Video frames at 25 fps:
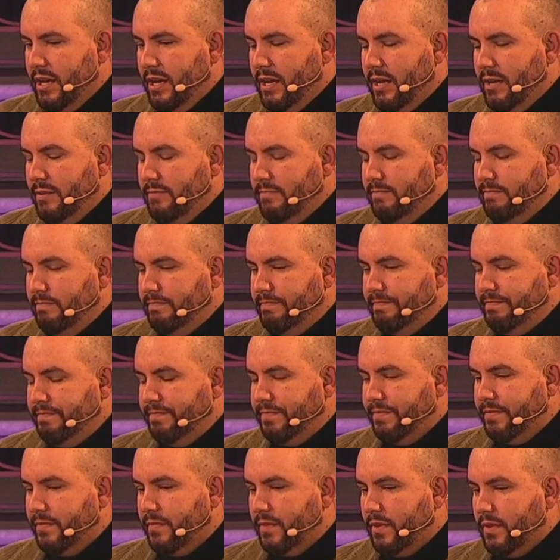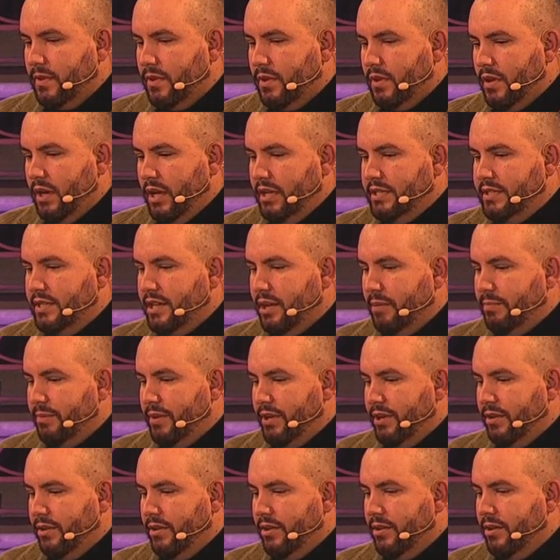um, I ended
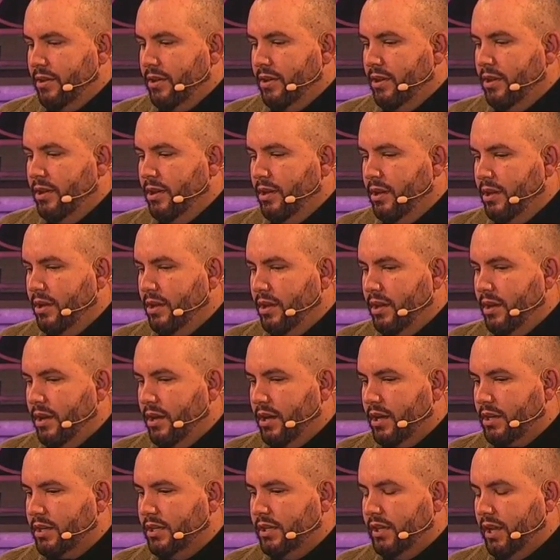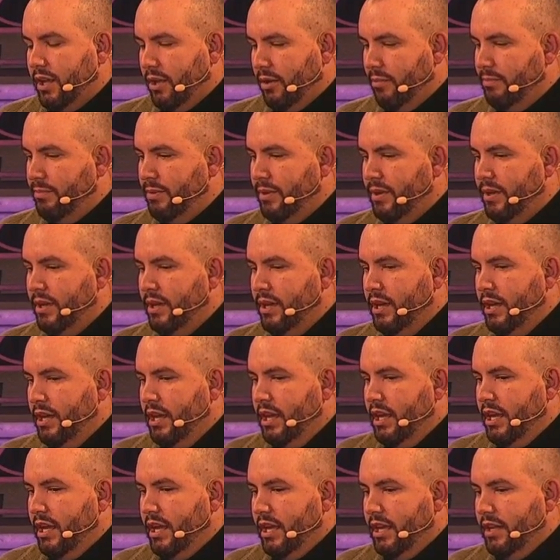up at a, a club
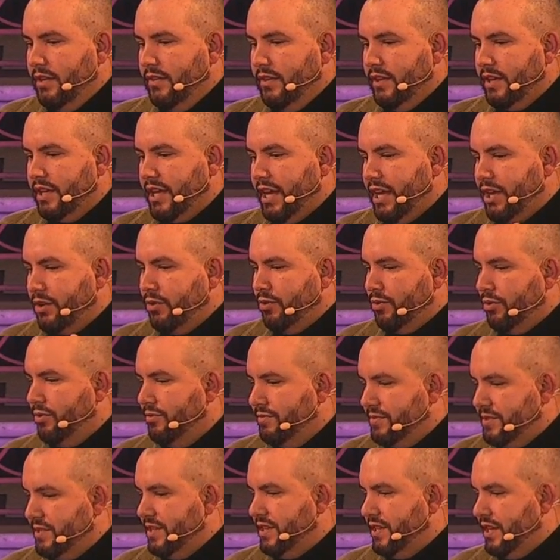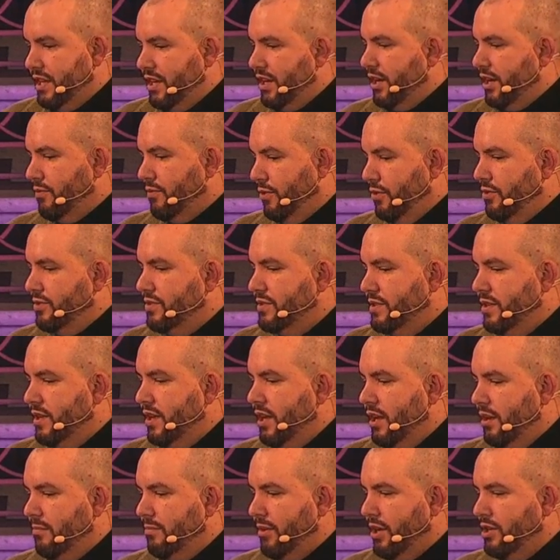in the gay quarter of Sydney, wrote
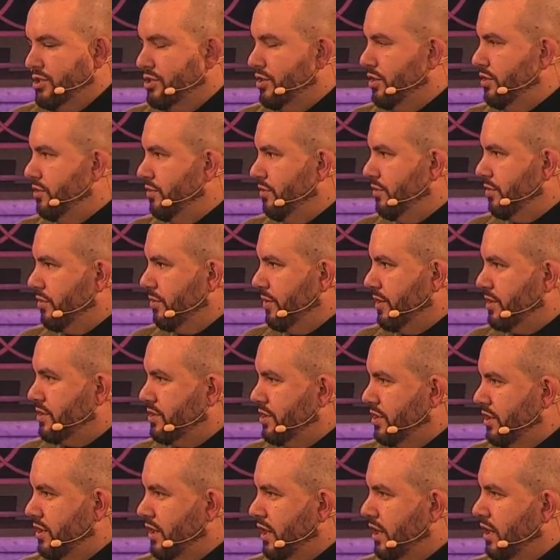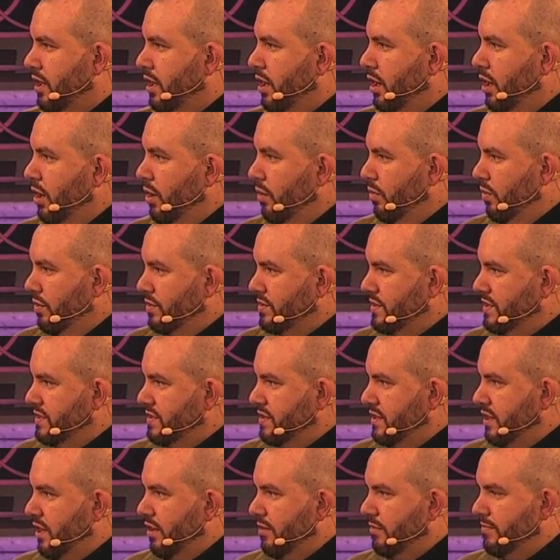in my journal the question, like, what
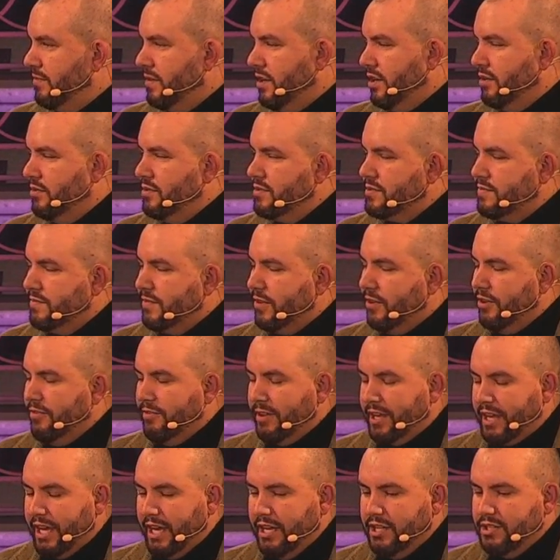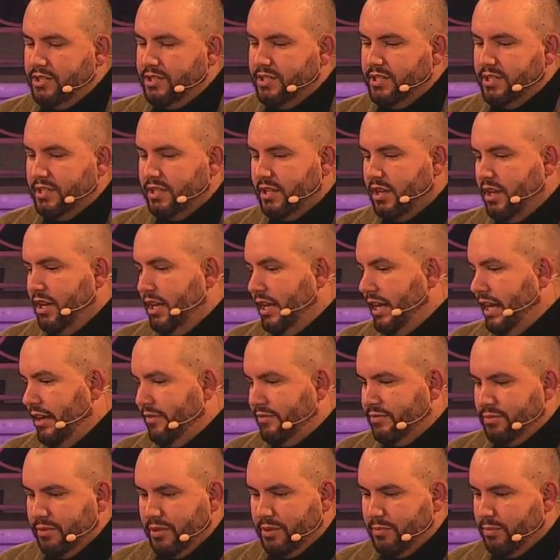is love? And I was very engaged in kind of
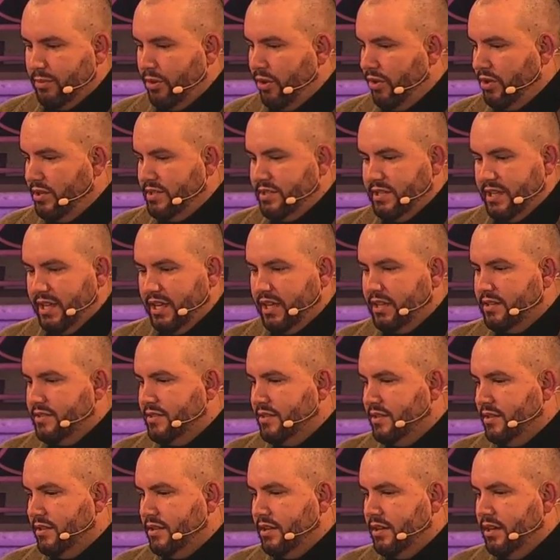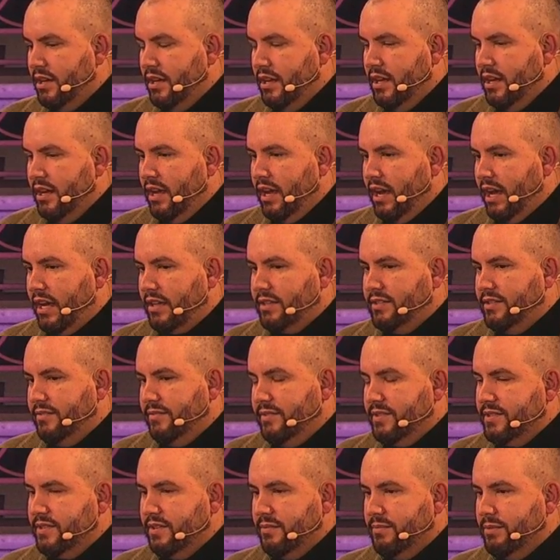left wing politics and
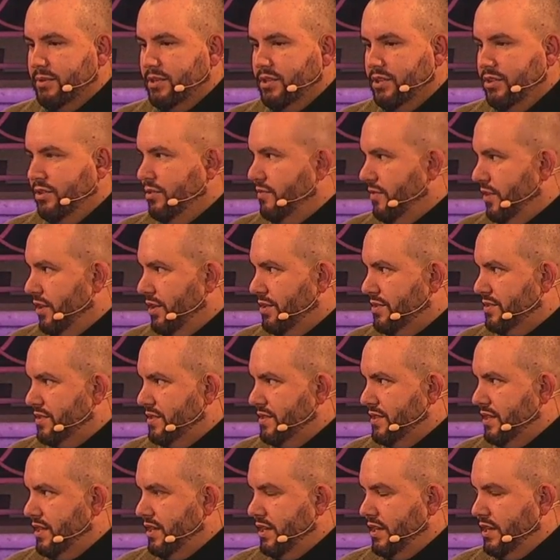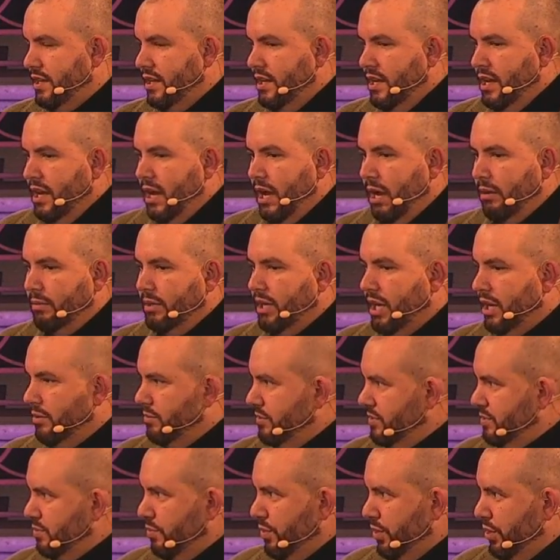activism at university. I mean,
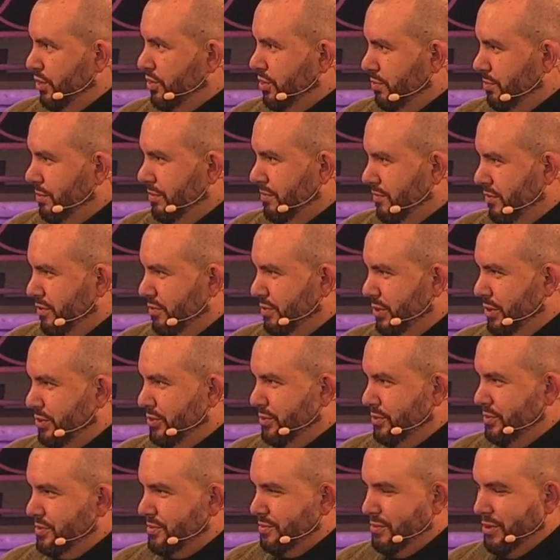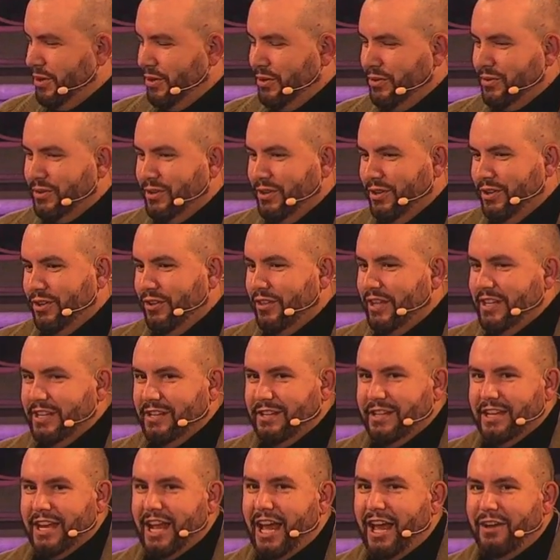I was woke before woke was woke. you know, they
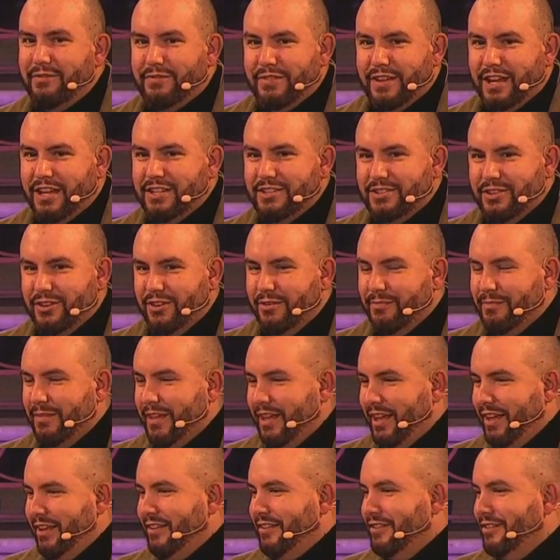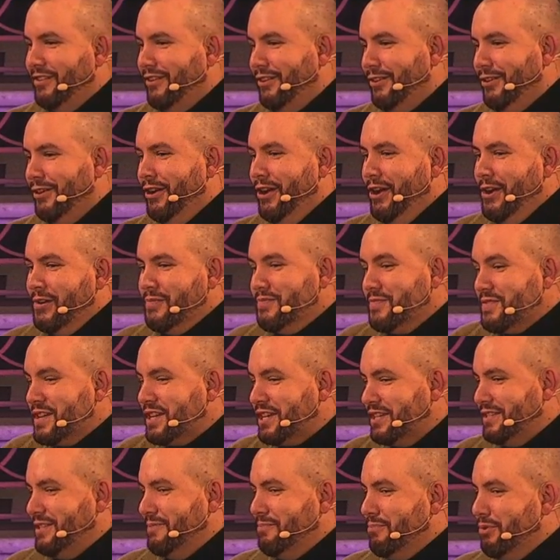didn't have that term then. You know, I
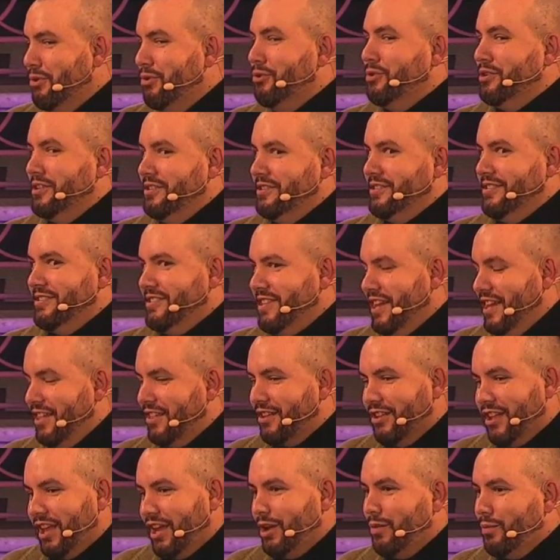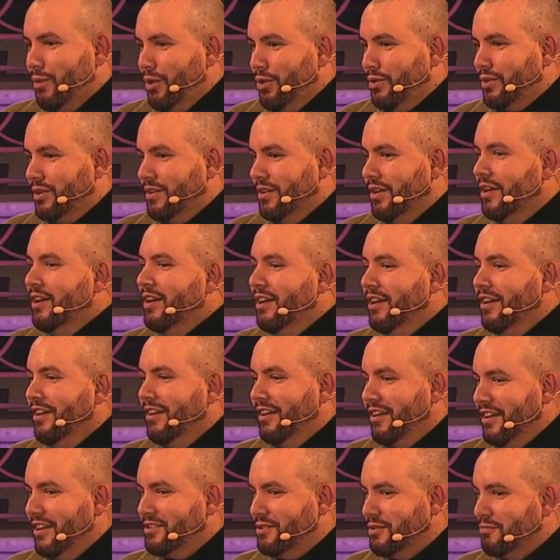think it's important to say that, like, woke
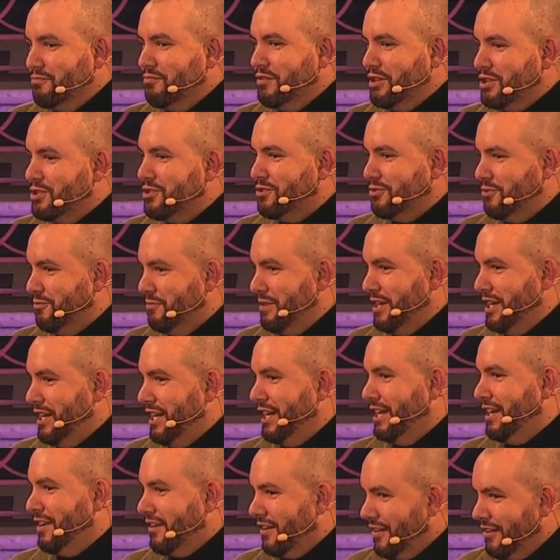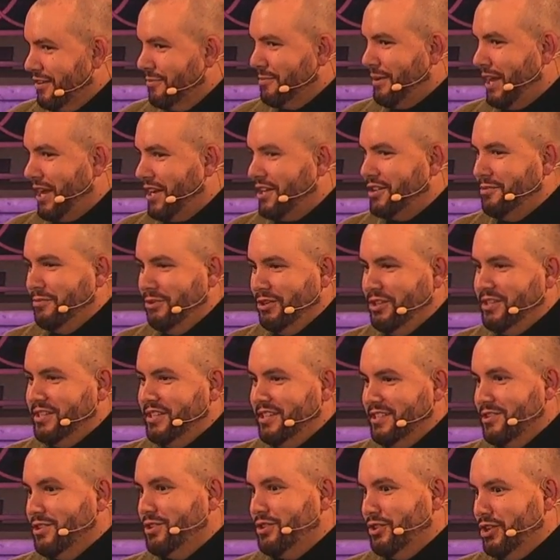its original meaning in the black
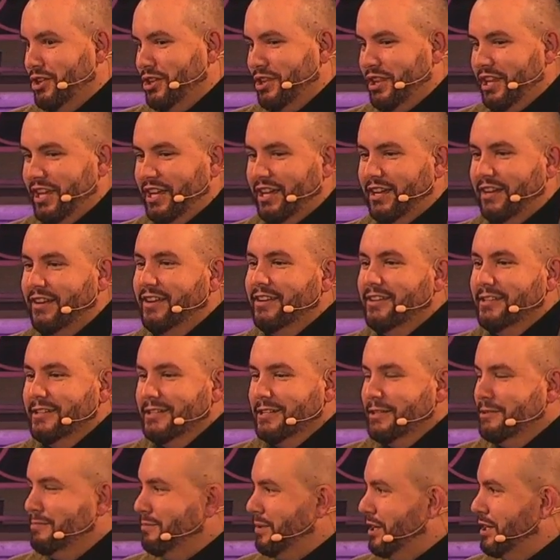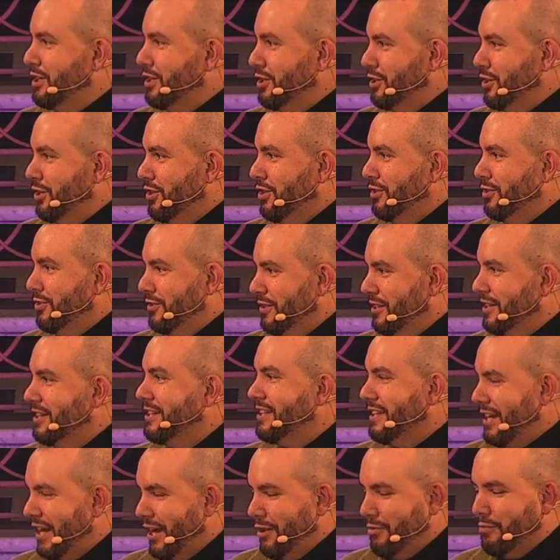community is a good thing. Yeah. But awakening. Know,
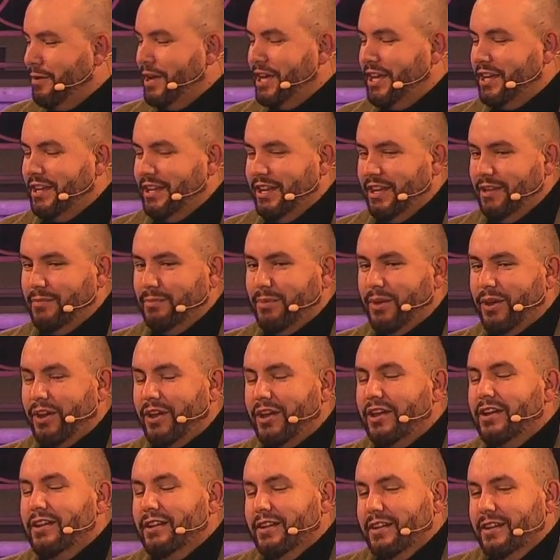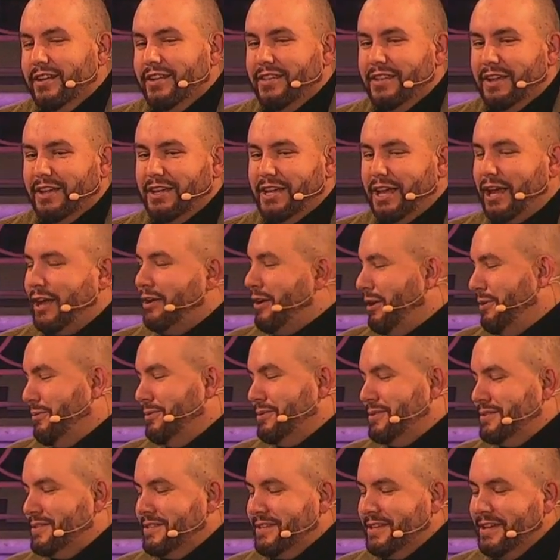yeah. yeah. awakening. But that yeah, I
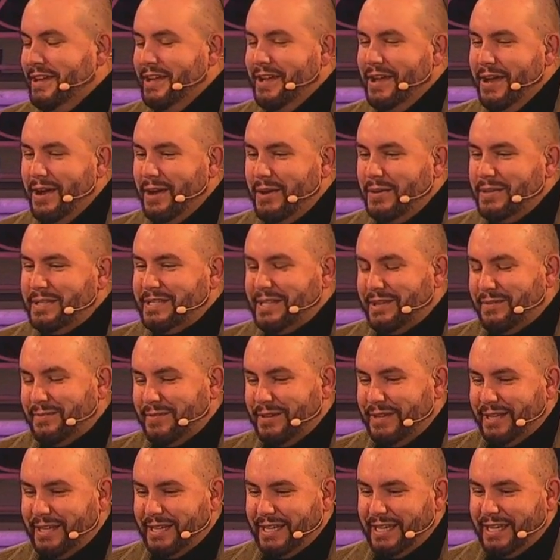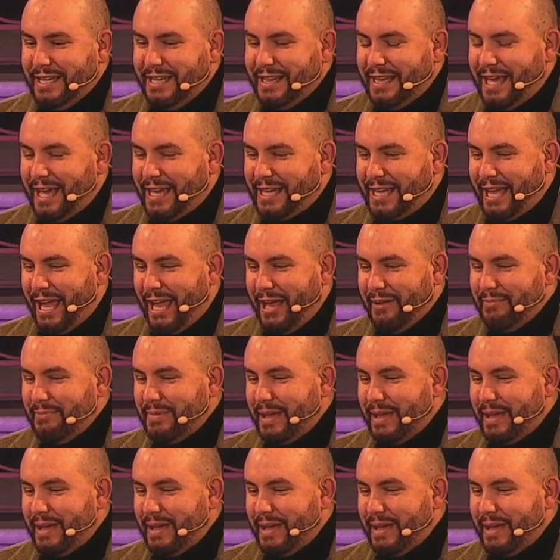was I was definitely in that camp.